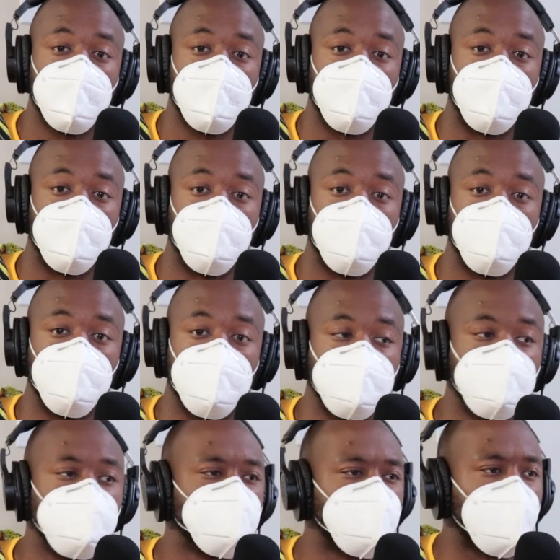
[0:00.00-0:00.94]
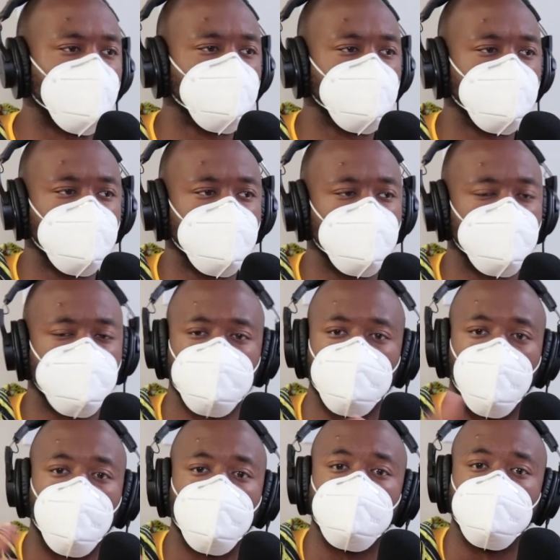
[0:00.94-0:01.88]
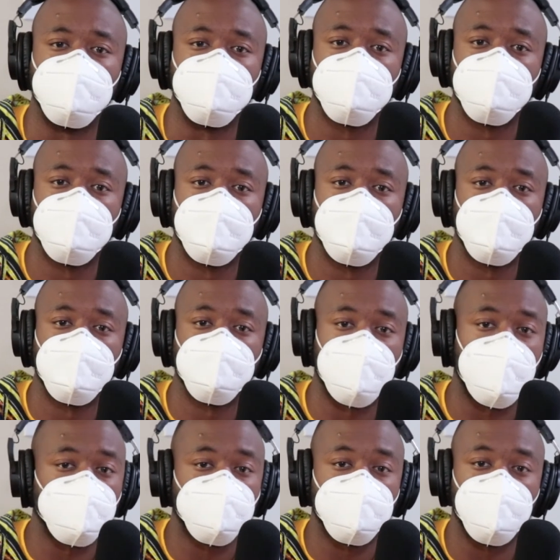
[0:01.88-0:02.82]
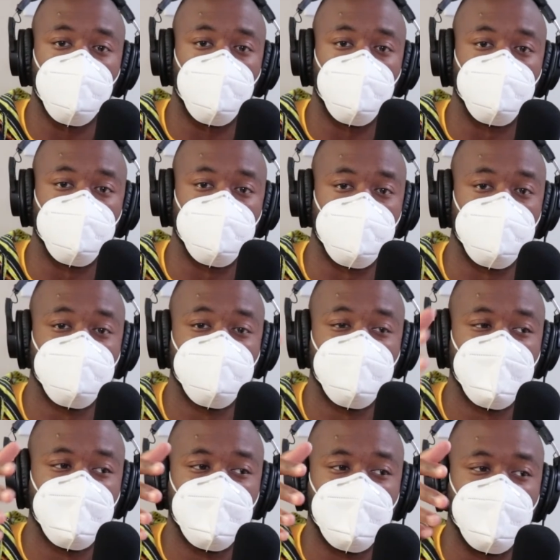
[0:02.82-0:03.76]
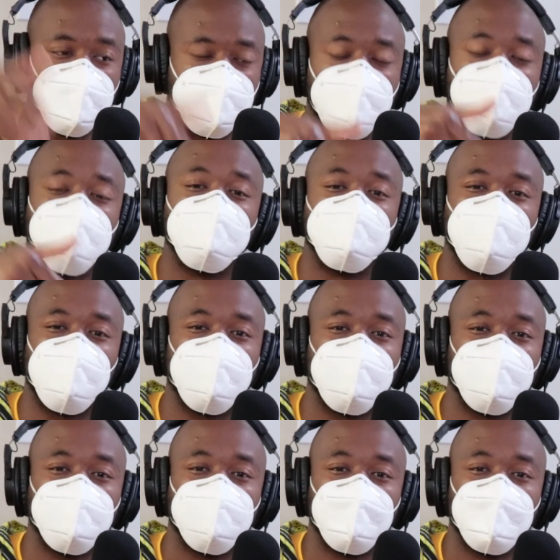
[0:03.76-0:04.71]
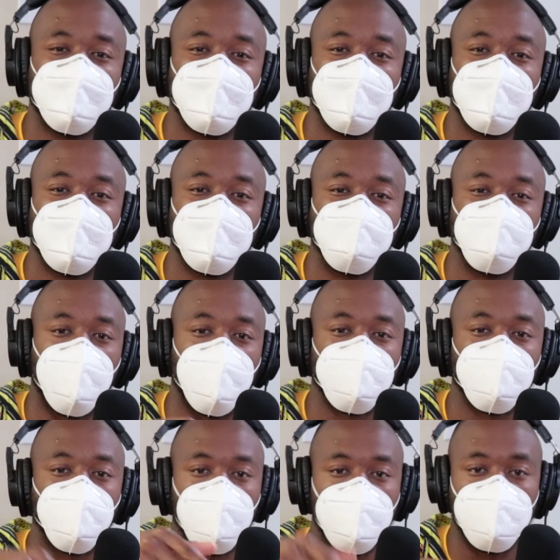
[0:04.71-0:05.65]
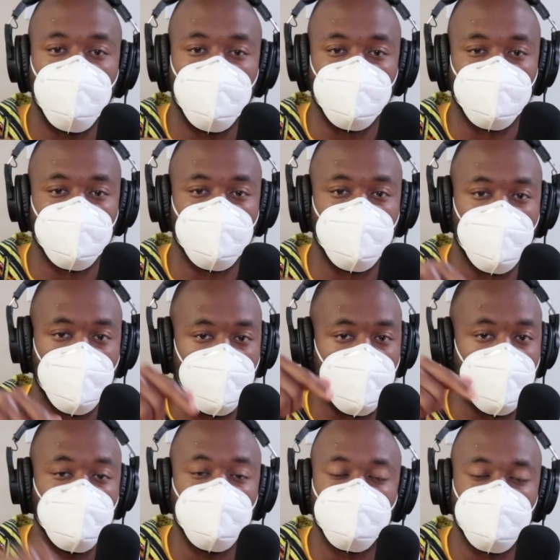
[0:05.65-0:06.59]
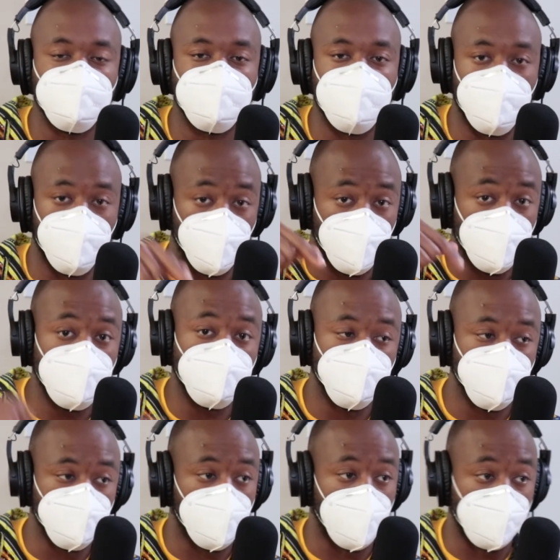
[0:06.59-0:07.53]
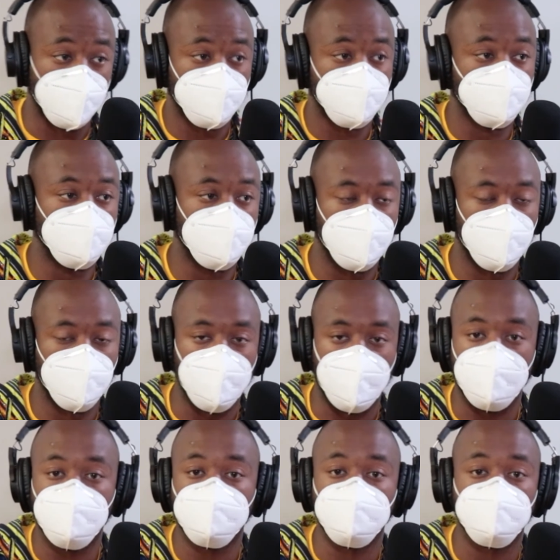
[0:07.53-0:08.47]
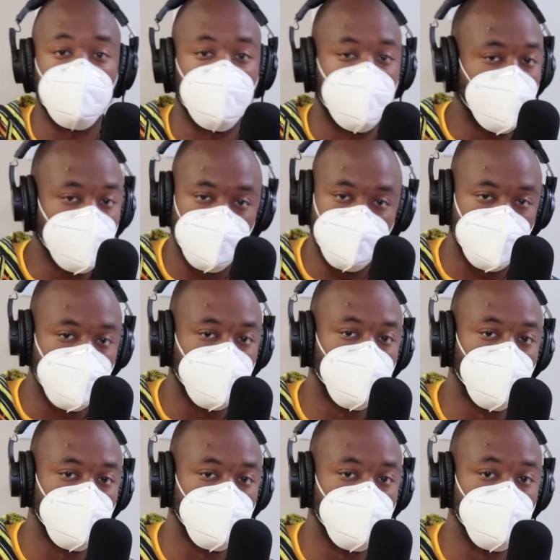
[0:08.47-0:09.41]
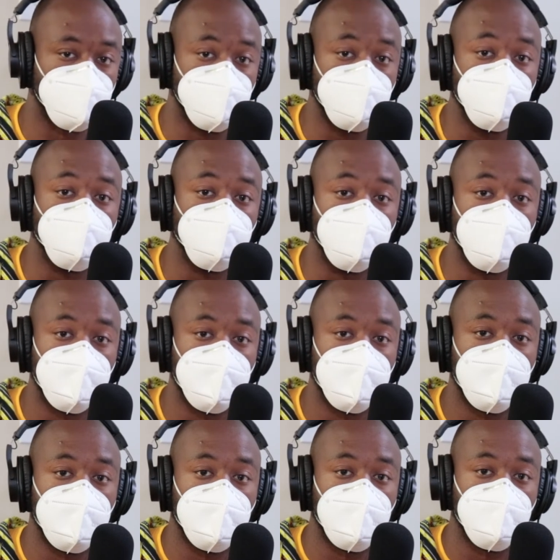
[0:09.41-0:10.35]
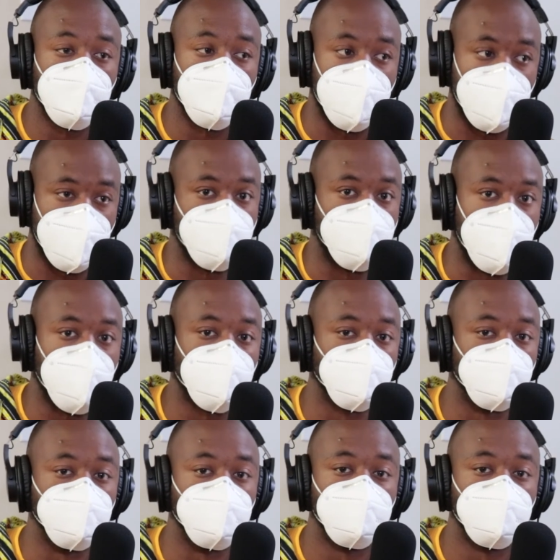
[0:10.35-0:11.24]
And then shout out to the audience. Shout out to y'all, because at the end of the day, y'all are what make anything that we do personally or anything that any of these influencers do have value.